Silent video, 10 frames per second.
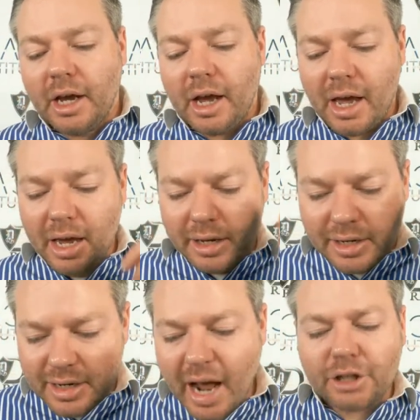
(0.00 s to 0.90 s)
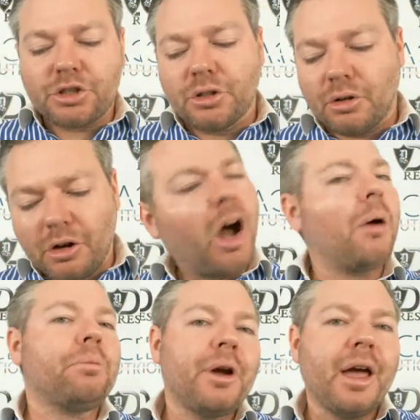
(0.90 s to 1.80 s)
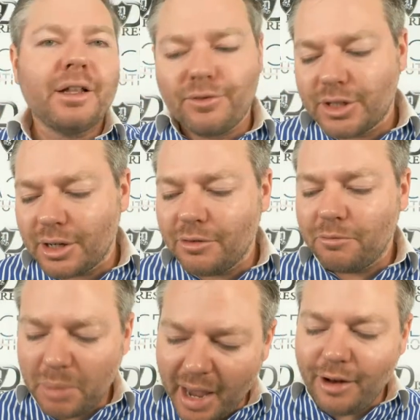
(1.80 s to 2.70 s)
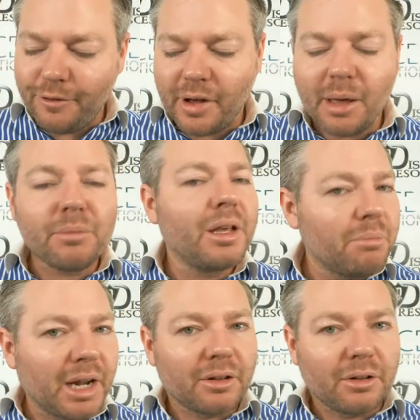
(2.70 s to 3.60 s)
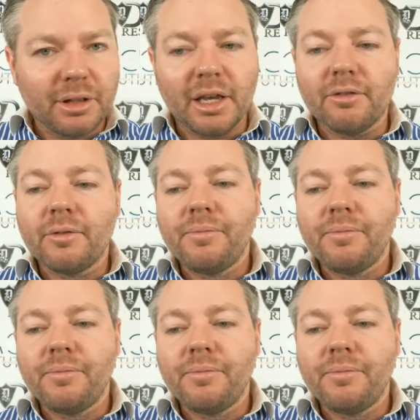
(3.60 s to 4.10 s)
a national comprehensive paid family and medical leave.